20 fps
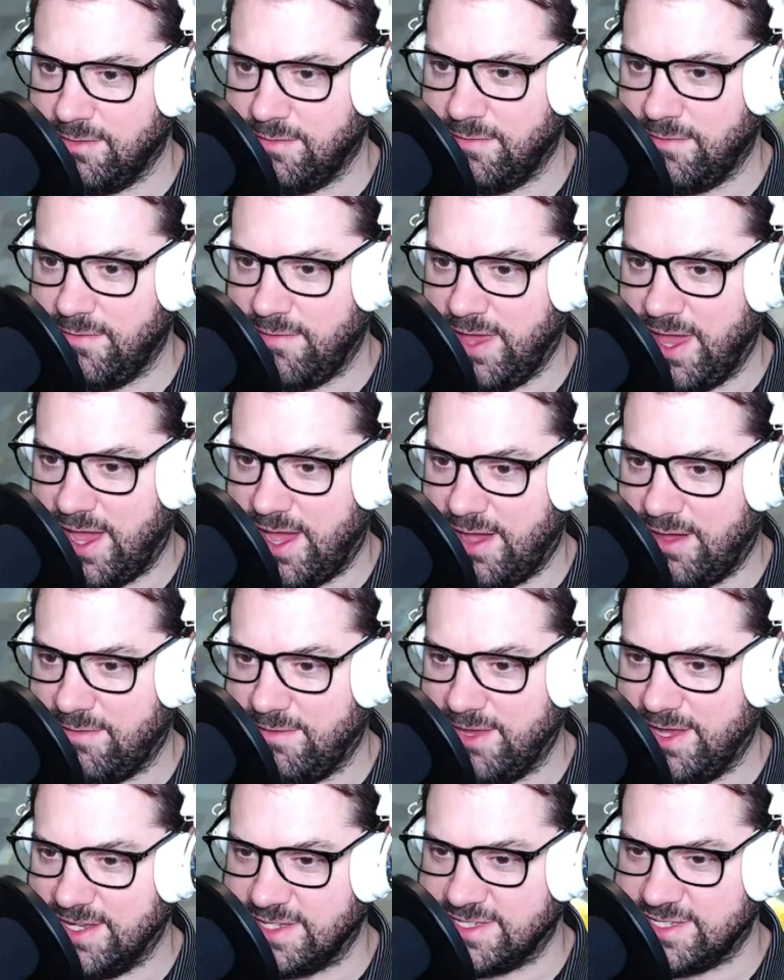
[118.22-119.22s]
yeah,
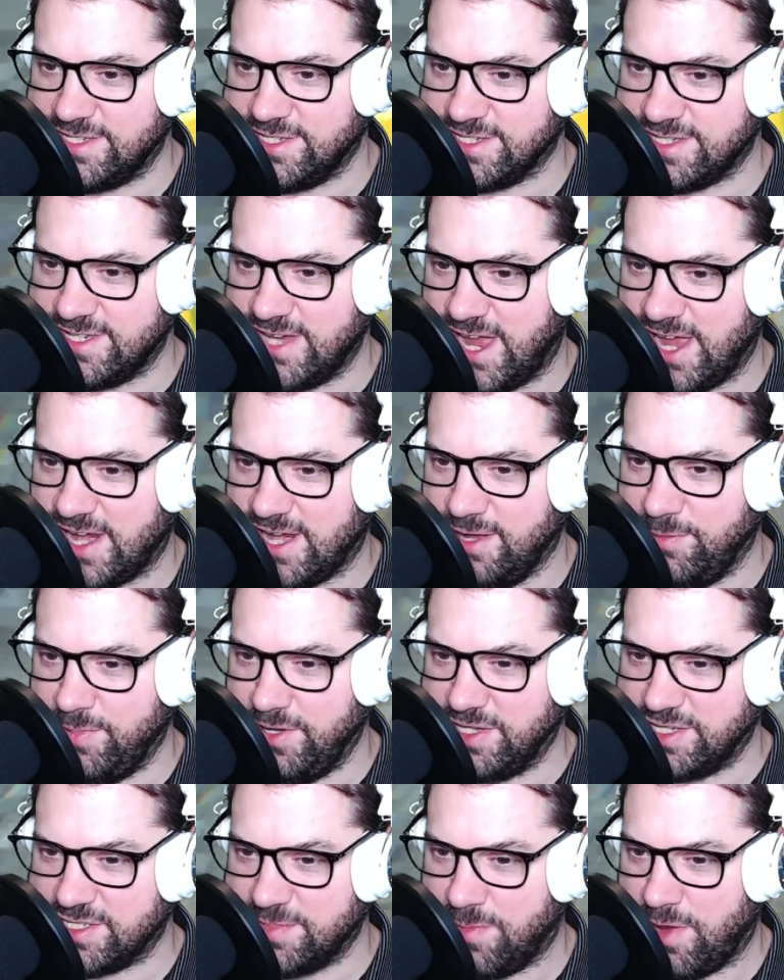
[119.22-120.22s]
it's just not going to be
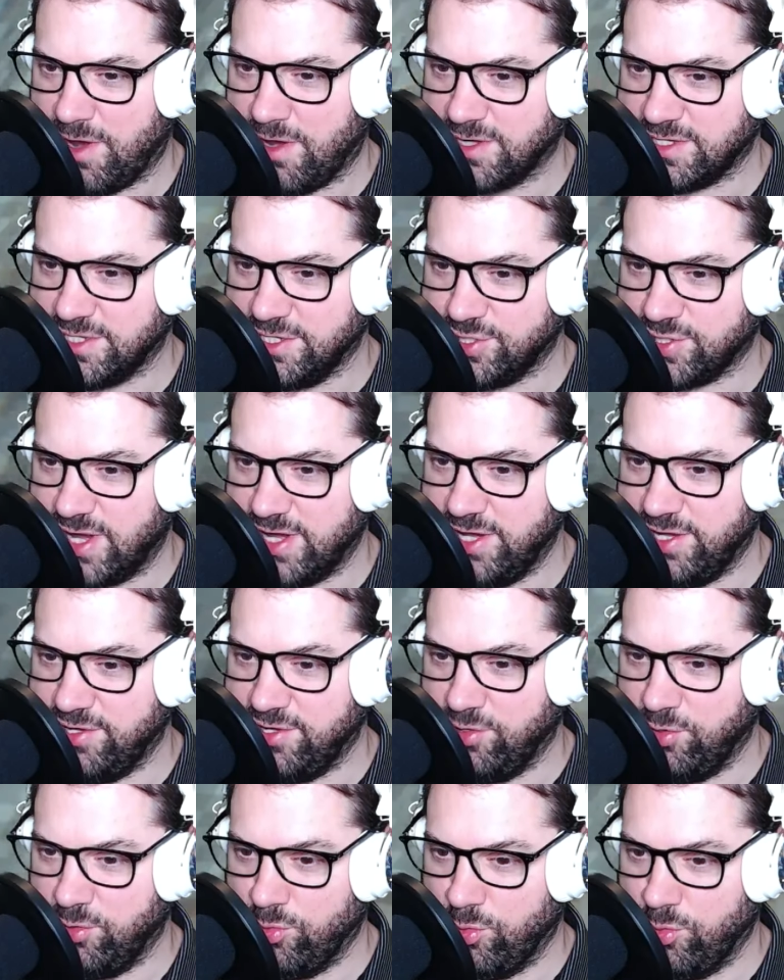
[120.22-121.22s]
smart to try to
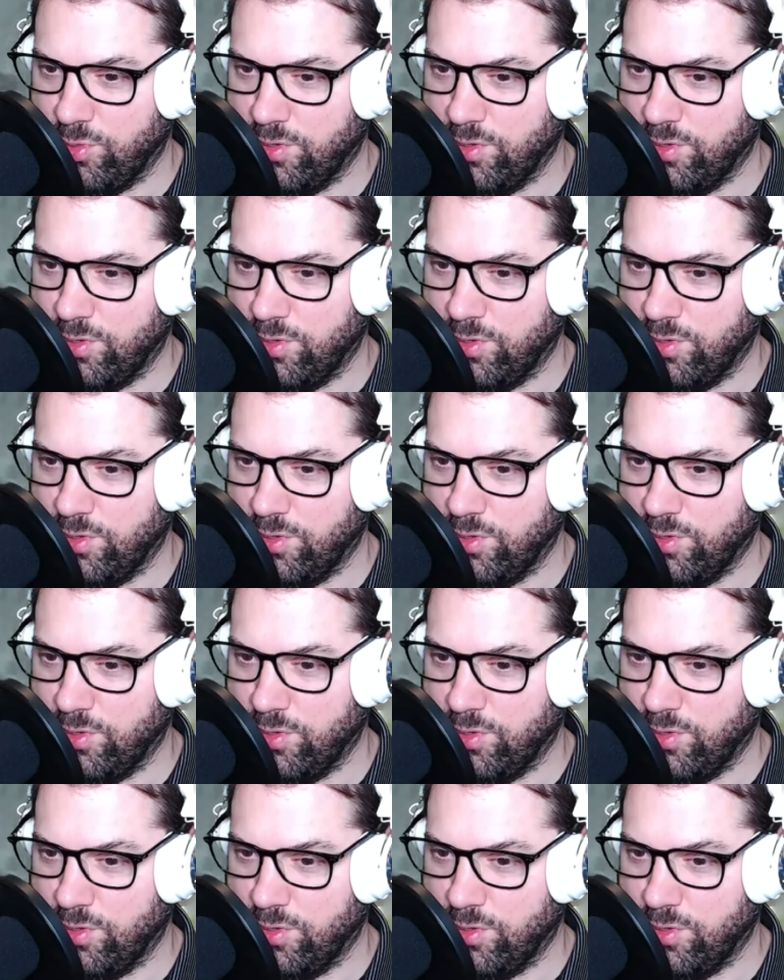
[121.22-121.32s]
do